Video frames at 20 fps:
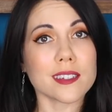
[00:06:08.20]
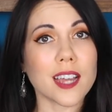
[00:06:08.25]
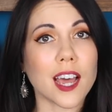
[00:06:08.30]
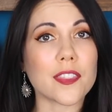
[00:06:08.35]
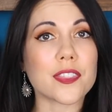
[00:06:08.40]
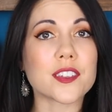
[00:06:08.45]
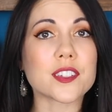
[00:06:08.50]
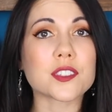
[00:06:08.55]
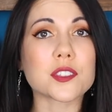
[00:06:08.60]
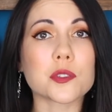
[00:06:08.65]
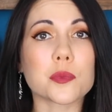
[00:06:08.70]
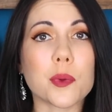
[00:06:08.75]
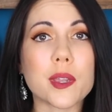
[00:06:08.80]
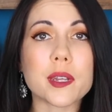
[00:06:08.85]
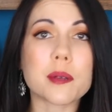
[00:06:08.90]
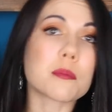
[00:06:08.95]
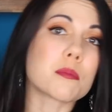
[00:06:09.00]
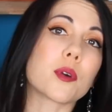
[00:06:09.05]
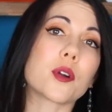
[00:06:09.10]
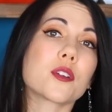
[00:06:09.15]
got this
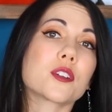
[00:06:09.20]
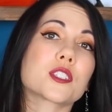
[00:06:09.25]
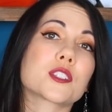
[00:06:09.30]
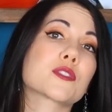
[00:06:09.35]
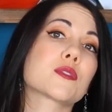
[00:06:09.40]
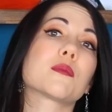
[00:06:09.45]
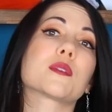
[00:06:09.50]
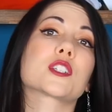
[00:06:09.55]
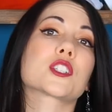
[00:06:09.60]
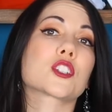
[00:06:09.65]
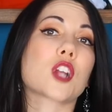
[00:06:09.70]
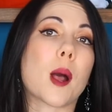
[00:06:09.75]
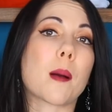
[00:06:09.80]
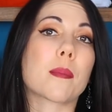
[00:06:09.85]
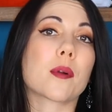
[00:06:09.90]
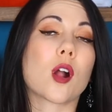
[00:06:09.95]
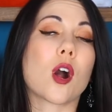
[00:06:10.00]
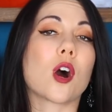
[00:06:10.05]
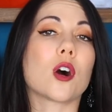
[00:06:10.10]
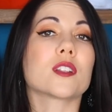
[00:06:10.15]
sweet merch from a
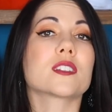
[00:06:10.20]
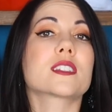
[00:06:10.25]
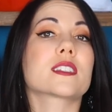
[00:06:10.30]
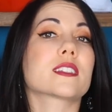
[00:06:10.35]
shop called